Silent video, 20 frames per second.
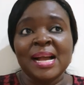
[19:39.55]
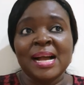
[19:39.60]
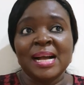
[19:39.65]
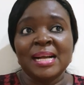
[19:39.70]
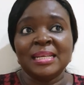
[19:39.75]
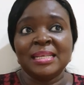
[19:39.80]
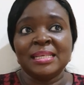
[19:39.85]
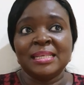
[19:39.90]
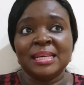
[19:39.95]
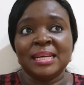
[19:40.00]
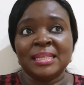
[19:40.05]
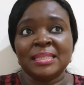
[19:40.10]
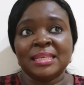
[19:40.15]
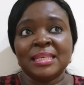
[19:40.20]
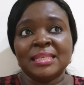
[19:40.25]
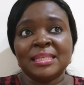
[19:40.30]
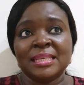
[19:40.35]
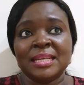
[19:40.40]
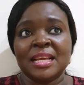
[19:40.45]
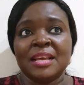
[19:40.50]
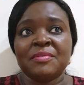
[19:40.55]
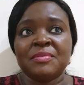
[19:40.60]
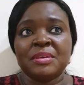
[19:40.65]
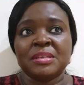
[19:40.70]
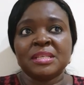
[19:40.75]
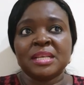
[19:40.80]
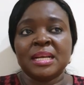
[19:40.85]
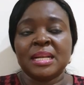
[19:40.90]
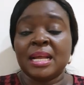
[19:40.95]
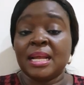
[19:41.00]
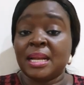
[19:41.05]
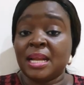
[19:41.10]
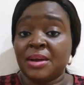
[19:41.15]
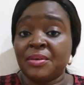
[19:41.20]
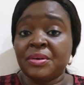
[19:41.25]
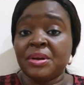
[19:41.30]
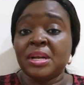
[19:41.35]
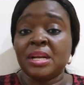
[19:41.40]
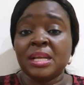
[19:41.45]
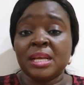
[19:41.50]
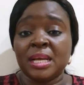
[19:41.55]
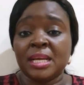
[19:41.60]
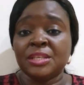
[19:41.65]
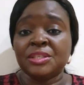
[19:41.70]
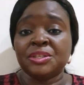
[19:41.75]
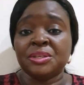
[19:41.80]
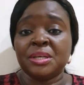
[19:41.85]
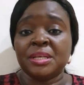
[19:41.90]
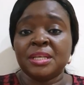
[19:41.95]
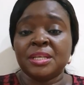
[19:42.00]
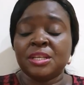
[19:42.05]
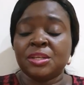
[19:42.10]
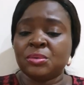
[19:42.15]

attending AFSI, and I really enjoyed it.